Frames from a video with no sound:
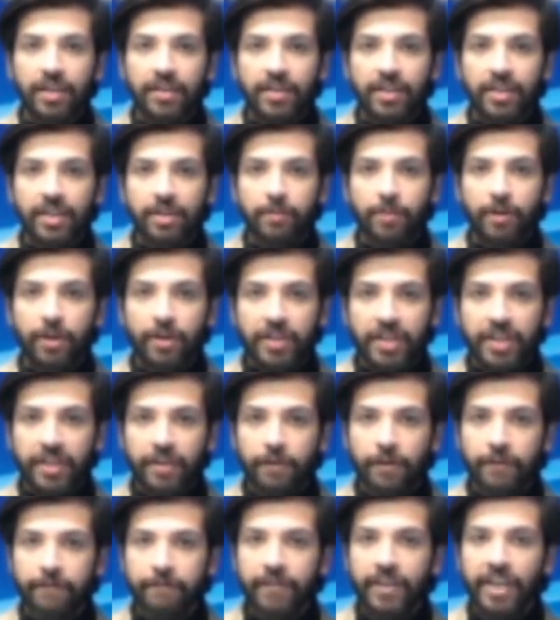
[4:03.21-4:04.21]
the
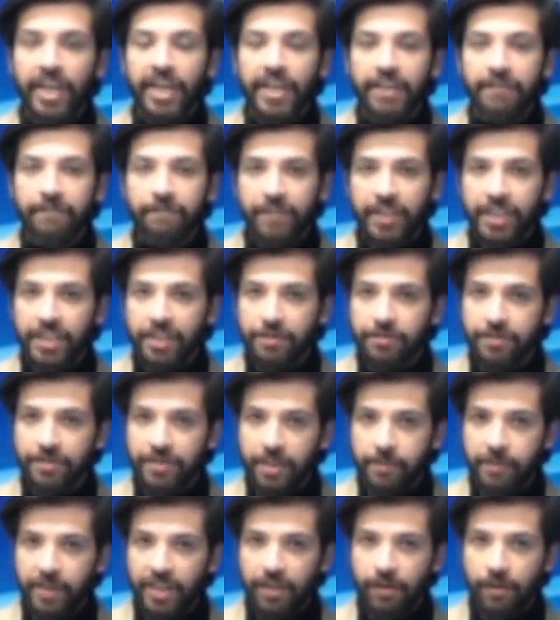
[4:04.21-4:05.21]
blocking of live video
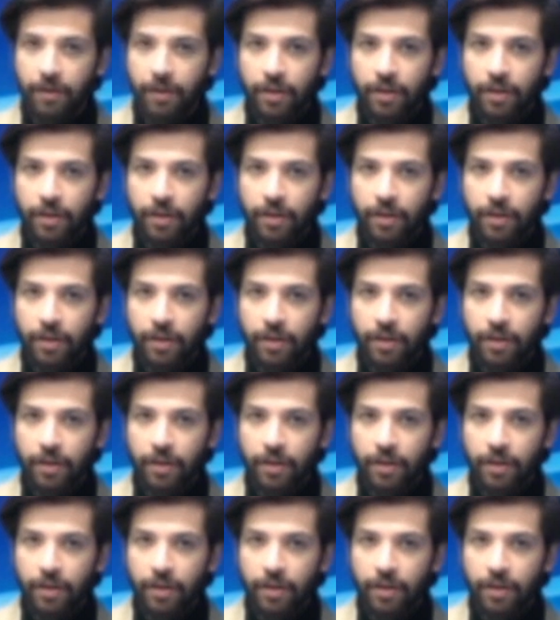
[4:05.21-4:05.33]
streaming